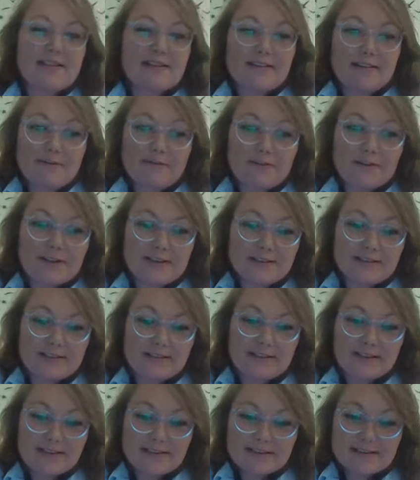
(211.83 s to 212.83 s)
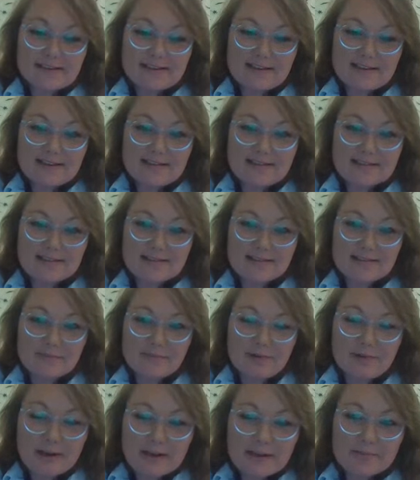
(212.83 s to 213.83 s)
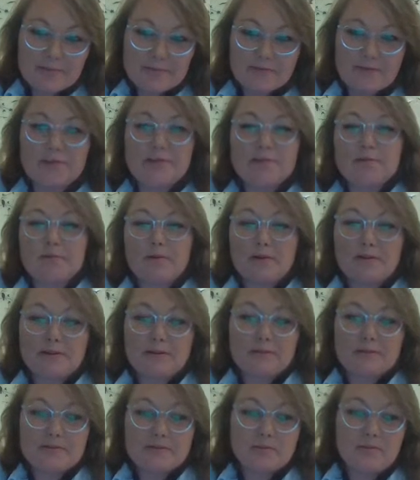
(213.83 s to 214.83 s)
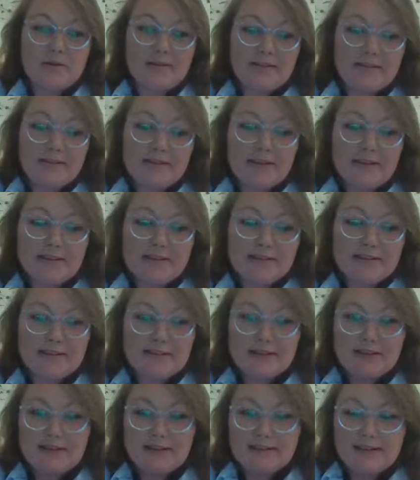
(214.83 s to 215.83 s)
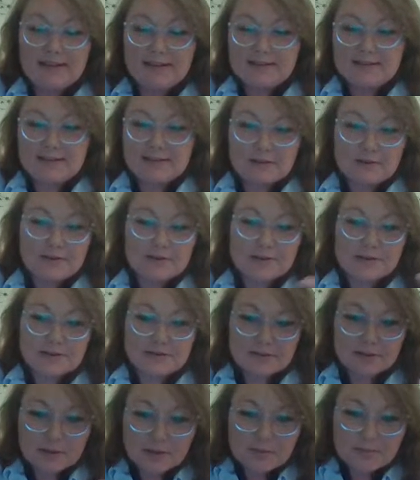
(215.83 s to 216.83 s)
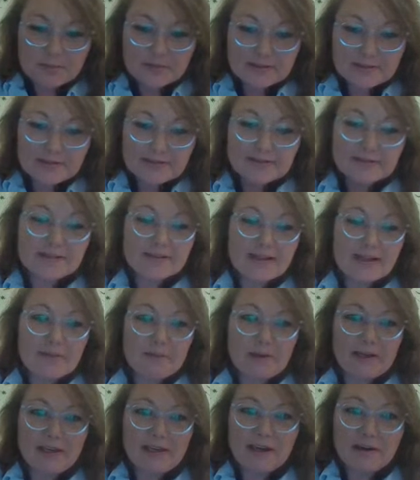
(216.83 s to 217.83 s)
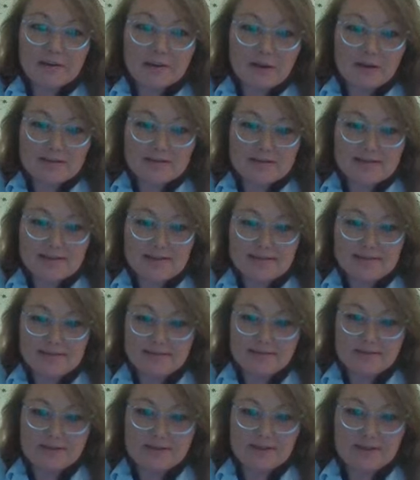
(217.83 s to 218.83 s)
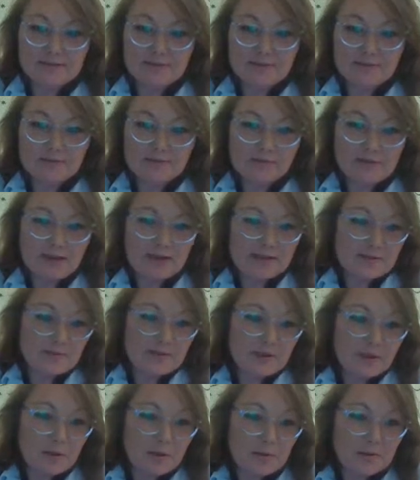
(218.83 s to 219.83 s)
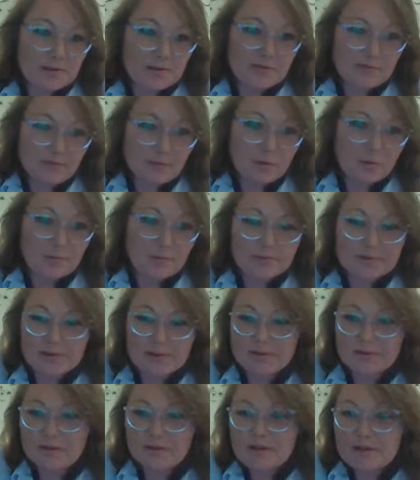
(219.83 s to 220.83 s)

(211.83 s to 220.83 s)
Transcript: to South Africa is that the breakup of Gondwana was when the Indian and Atlantic Oceans opened and when our continental shelf as we know it formed.